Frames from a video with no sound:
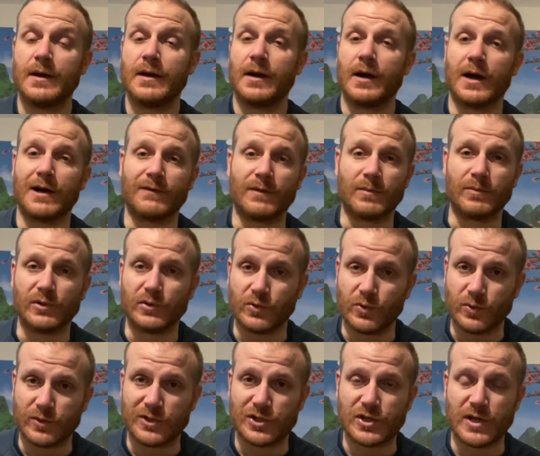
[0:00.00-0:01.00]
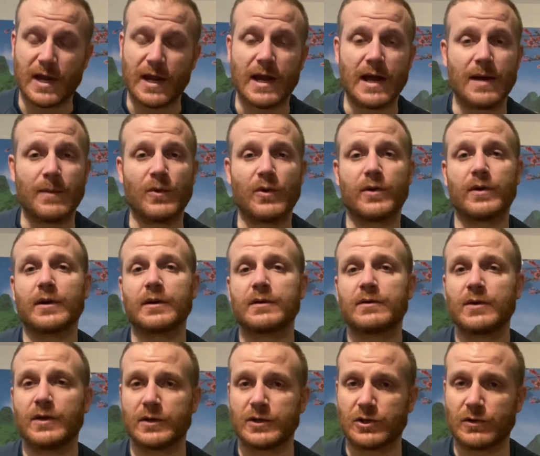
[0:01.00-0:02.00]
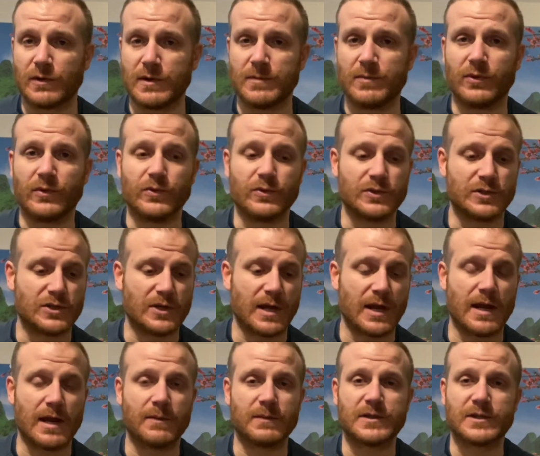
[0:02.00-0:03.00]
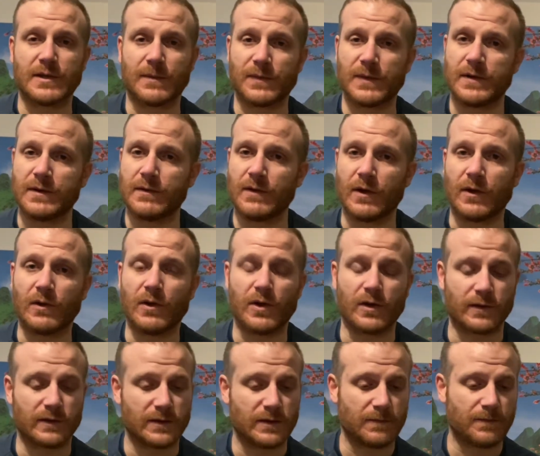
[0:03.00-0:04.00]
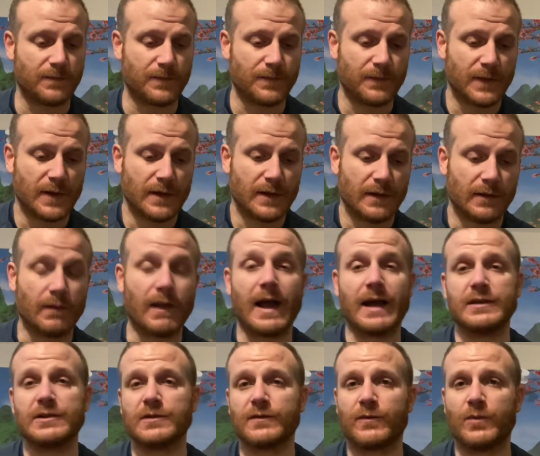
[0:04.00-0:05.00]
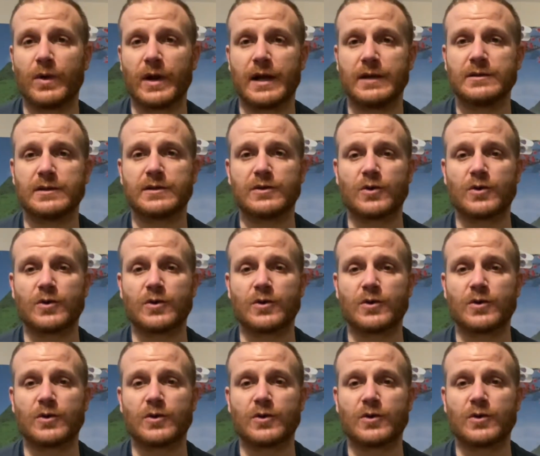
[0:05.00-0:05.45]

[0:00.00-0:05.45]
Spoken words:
of a blues jam or a country blues jam, something along the lines of what I just